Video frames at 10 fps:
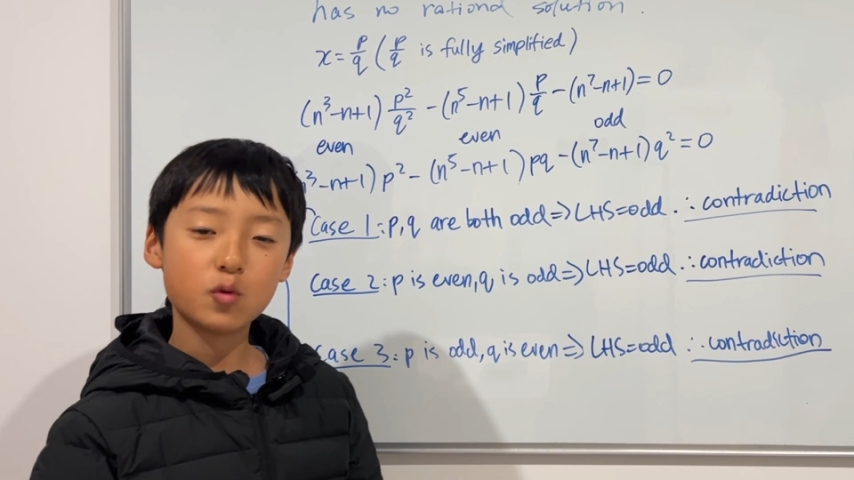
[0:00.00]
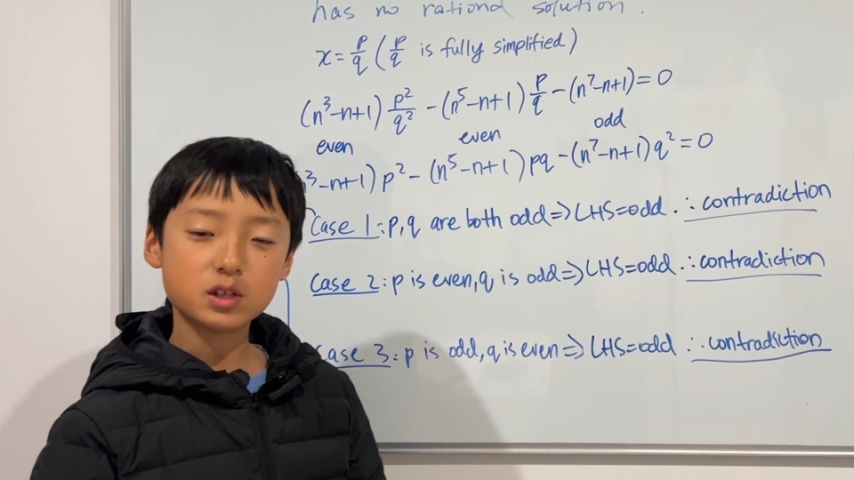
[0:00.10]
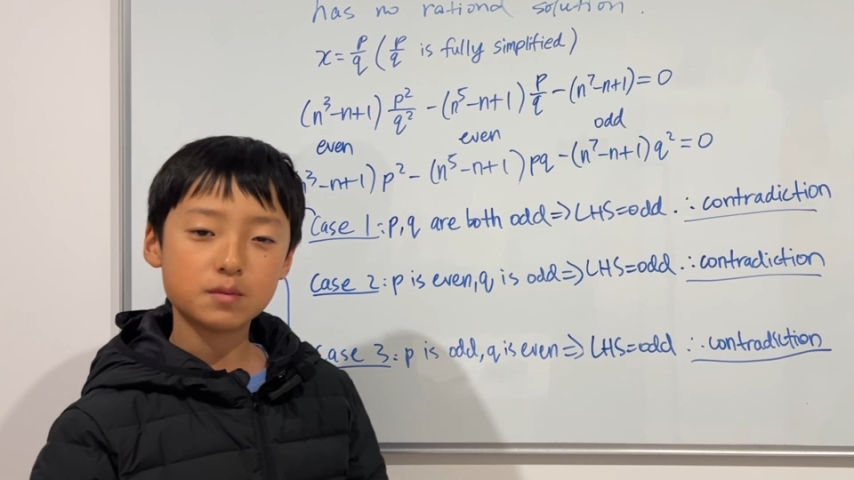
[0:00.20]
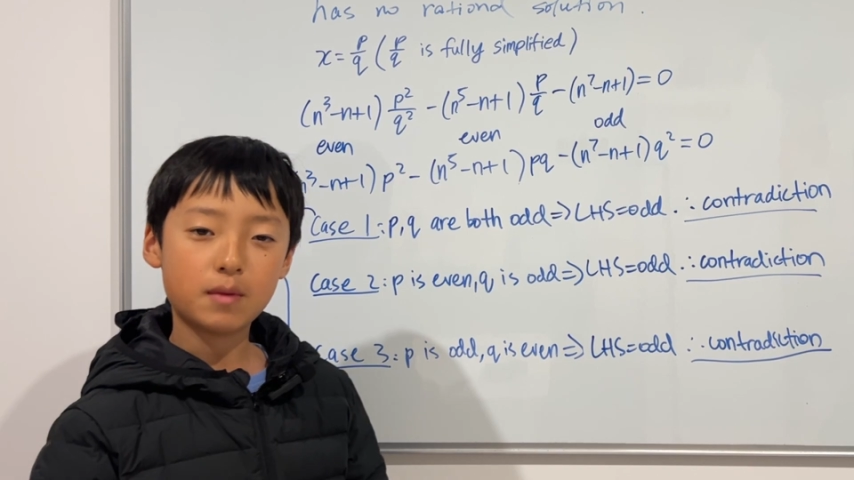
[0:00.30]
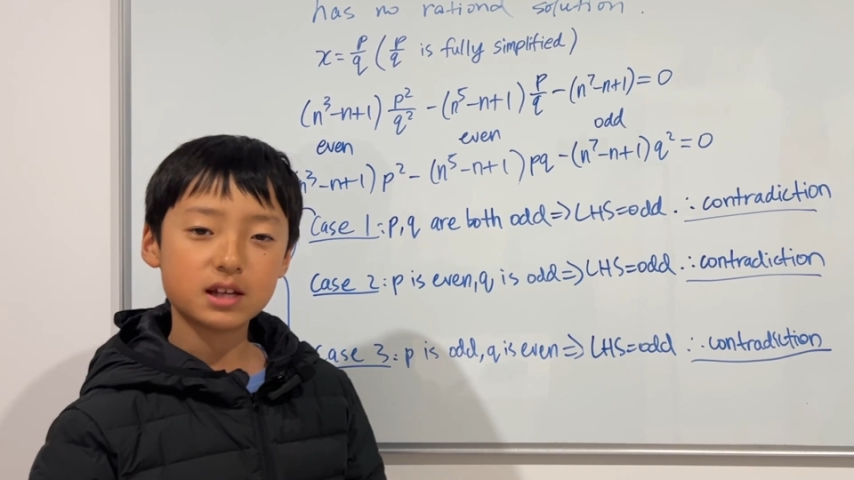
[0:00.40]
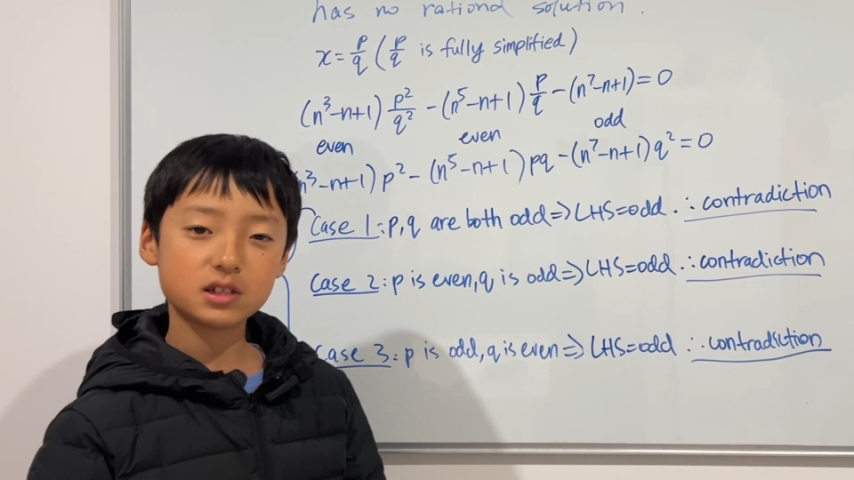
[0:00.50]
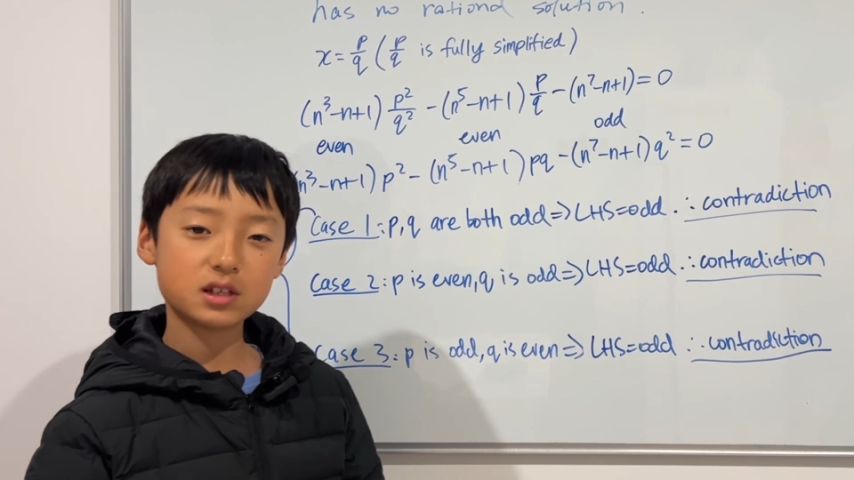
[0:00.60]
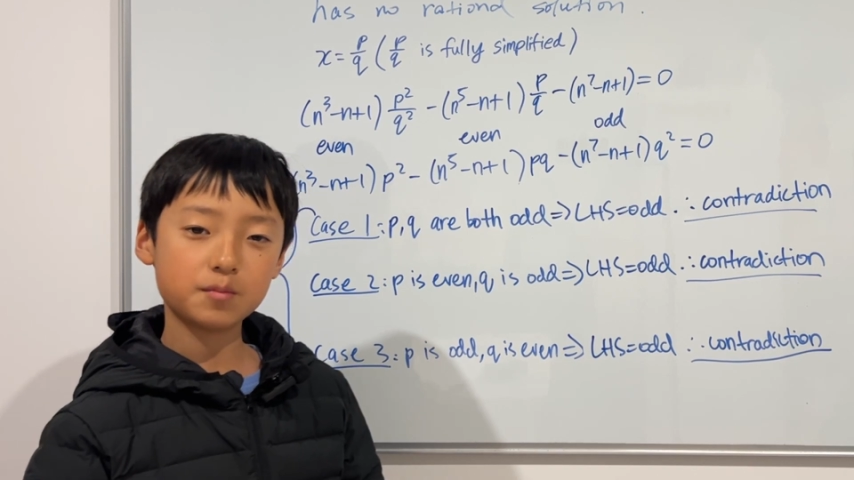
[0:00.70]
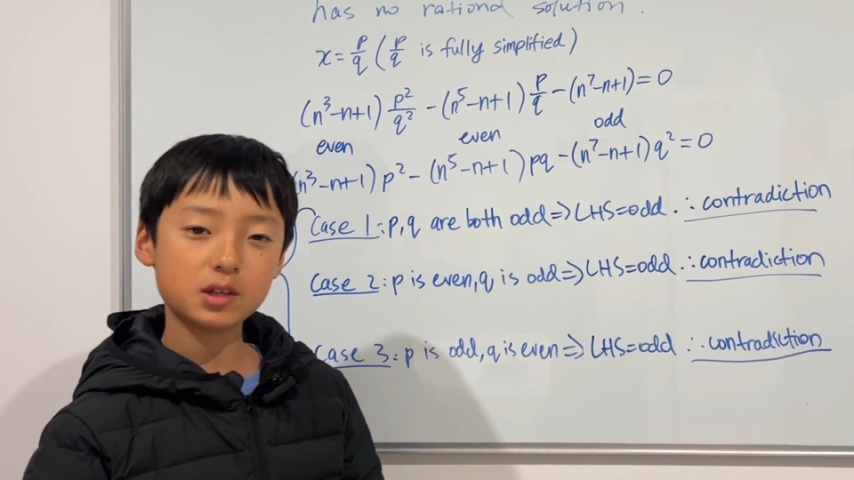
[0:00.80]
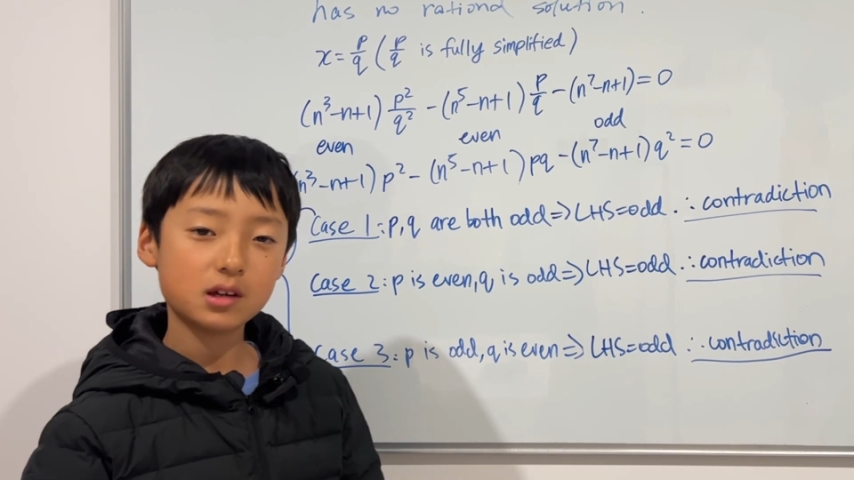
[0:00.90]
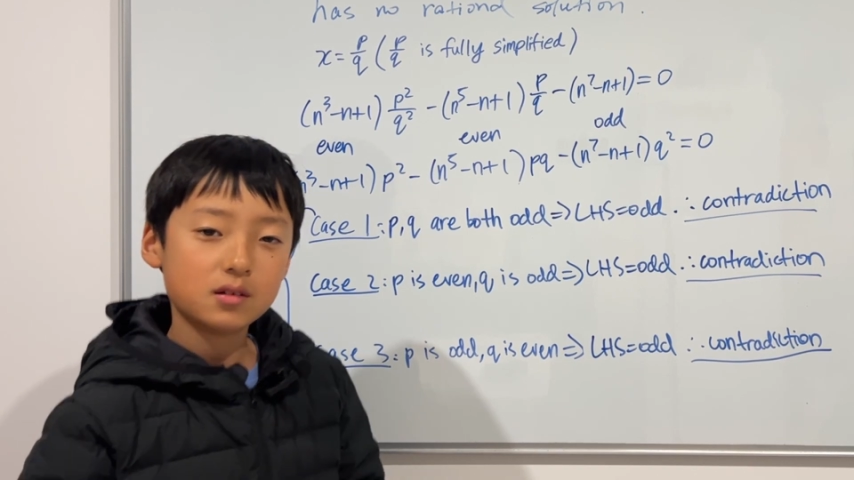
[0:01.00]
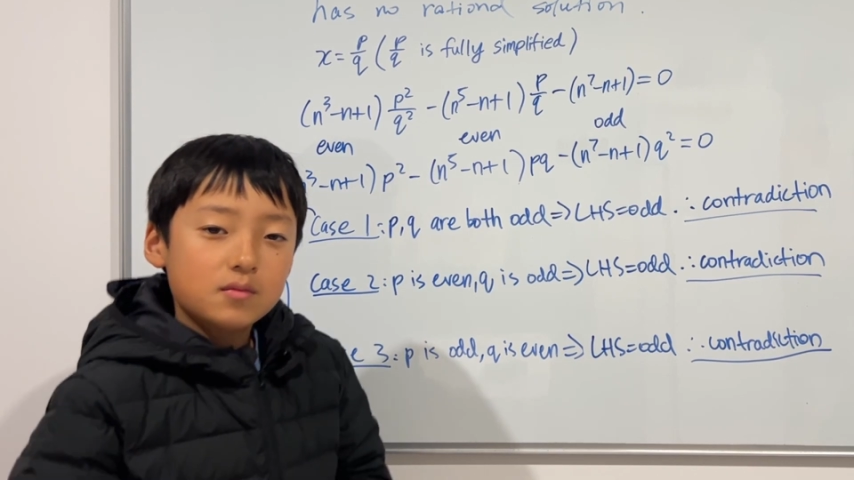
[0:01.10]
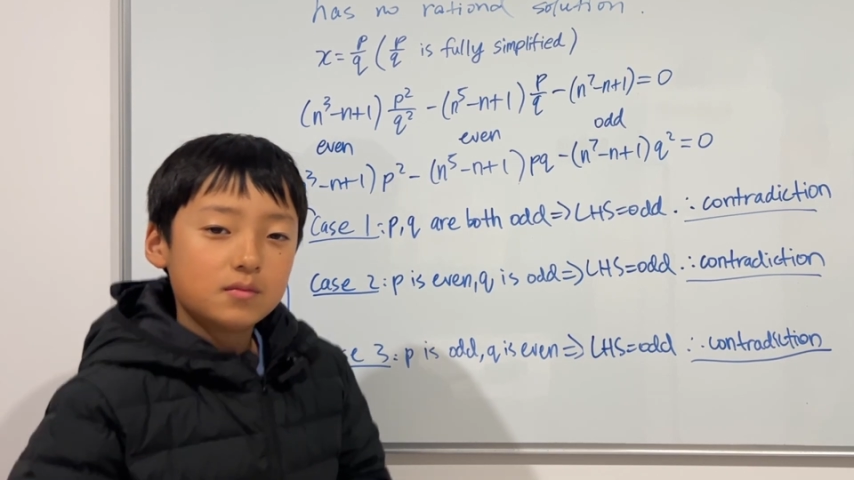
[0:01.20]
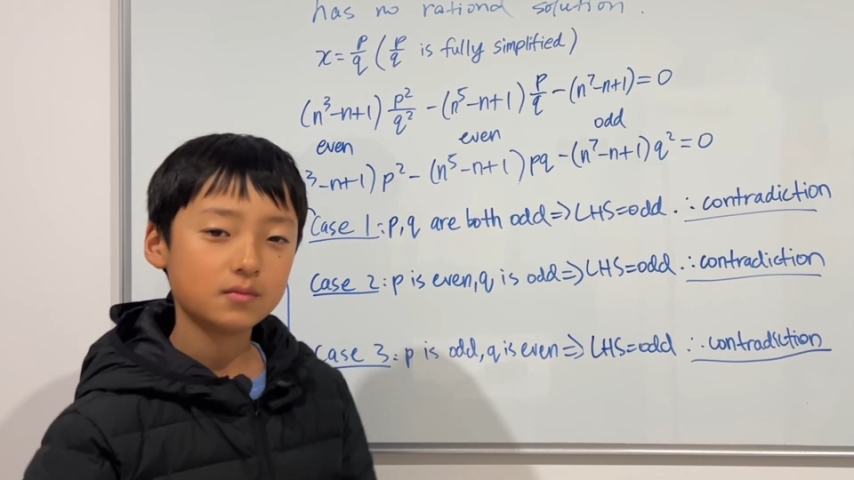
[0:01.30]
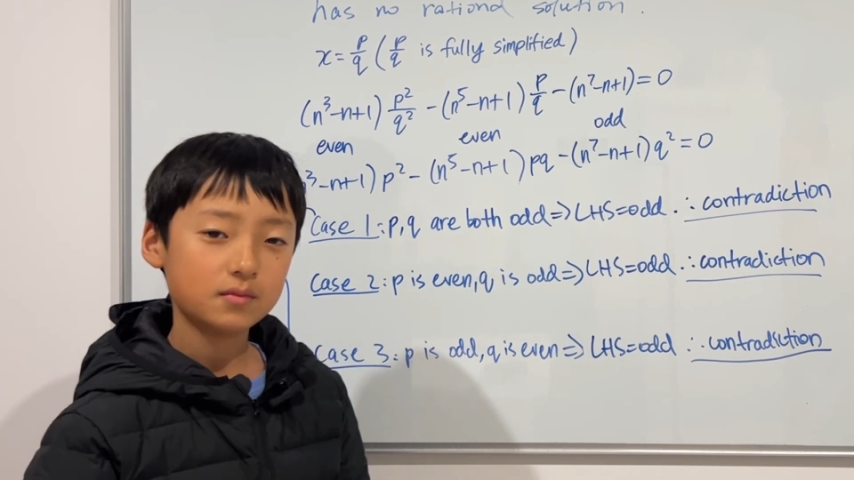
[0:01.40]
you want to master something,
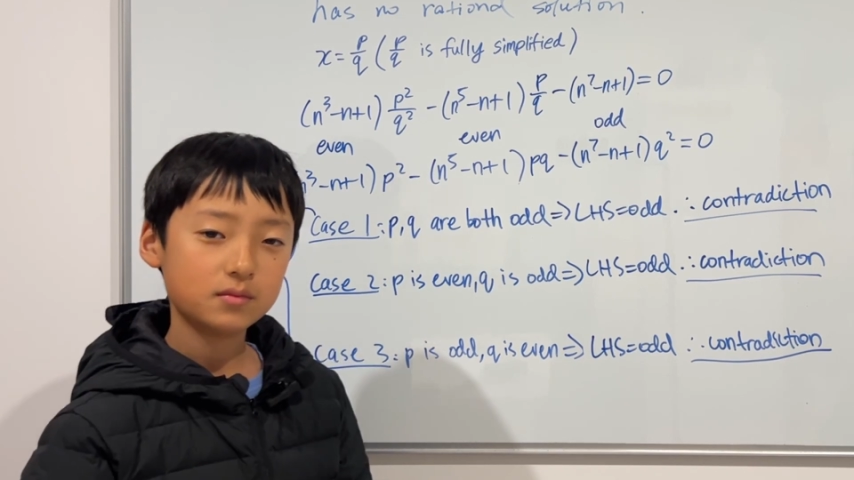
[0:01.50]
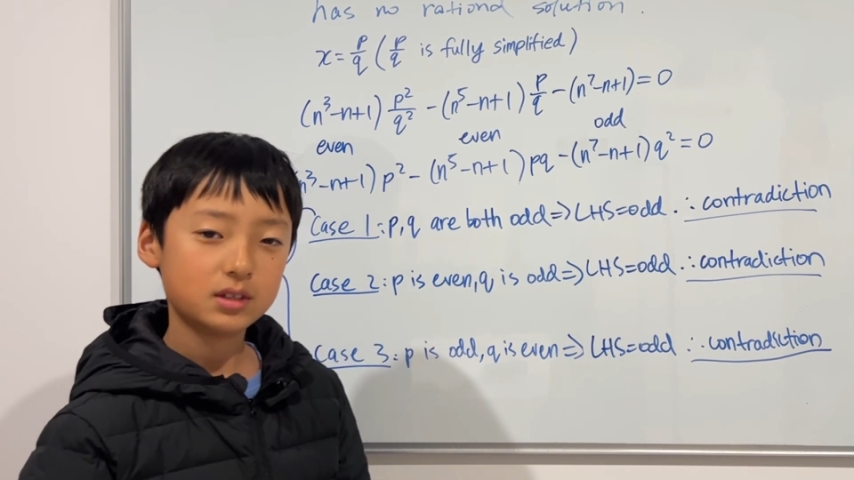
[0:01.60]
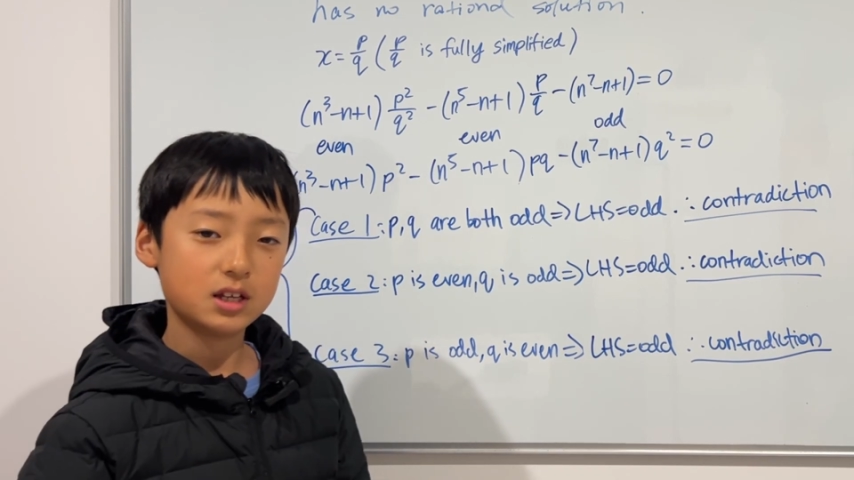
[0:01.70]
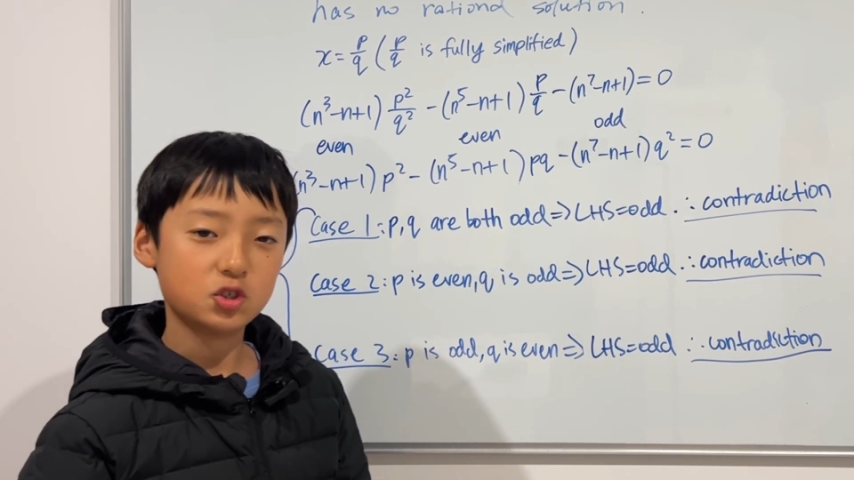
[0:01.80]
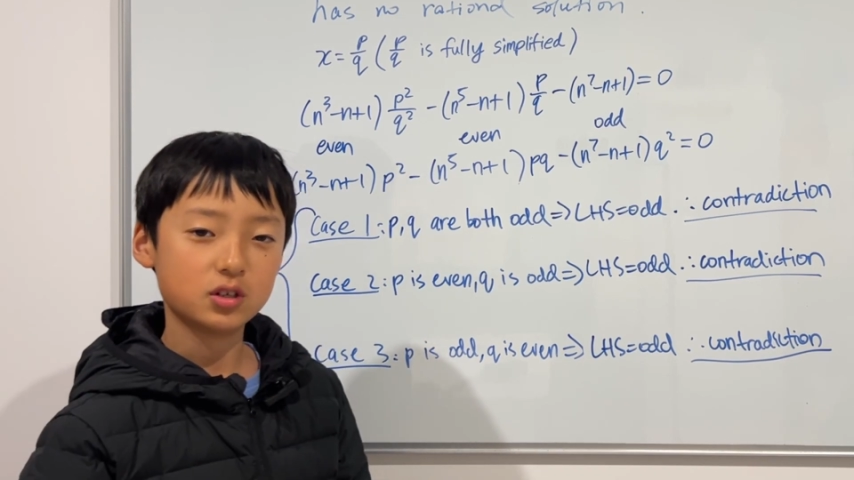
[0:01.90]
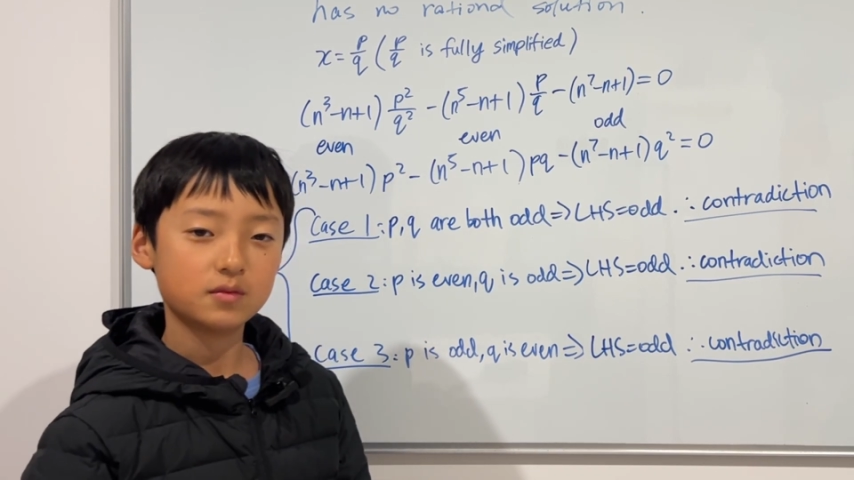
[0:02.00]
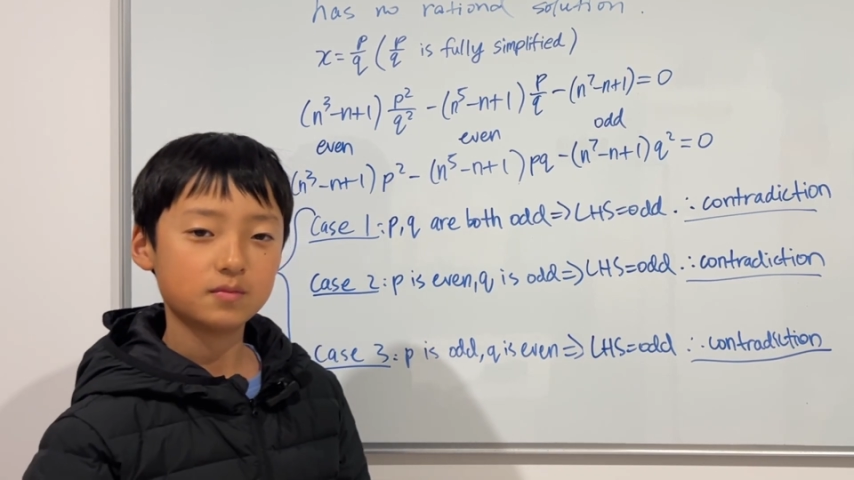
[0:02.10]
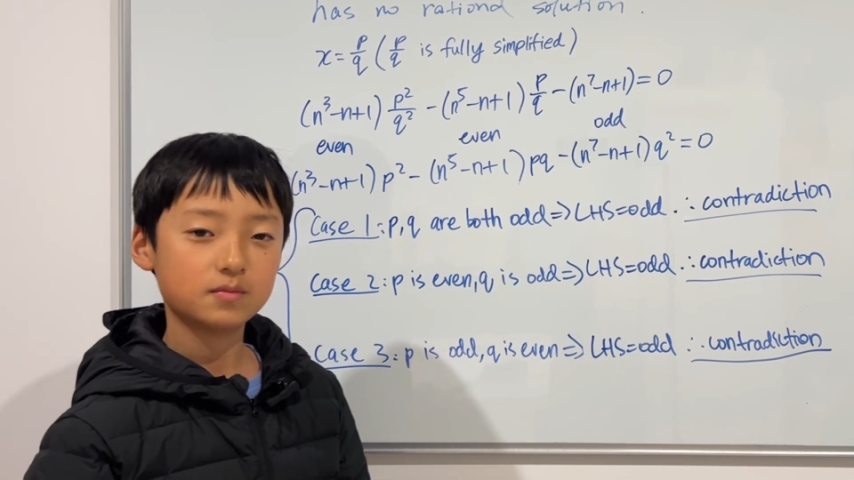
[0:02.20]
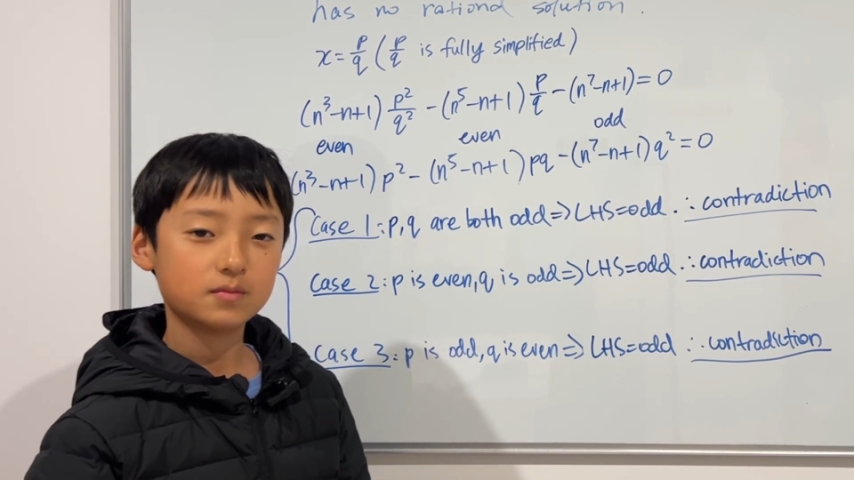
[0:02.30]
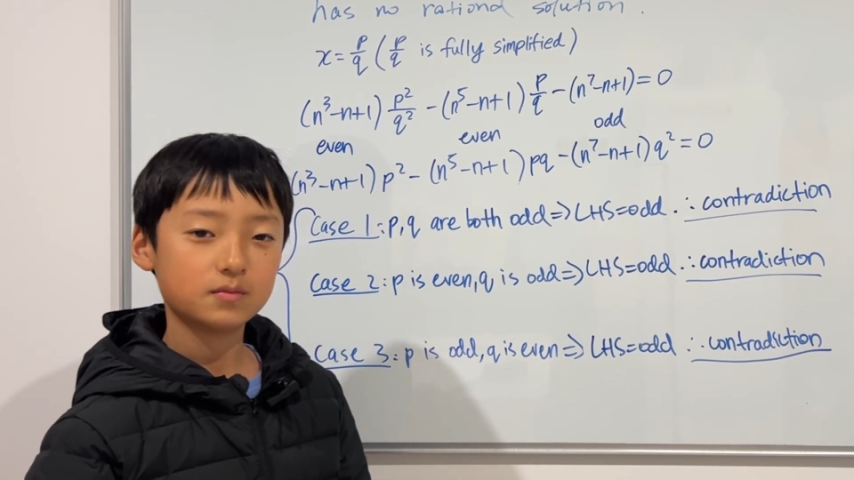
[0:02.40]
teach it.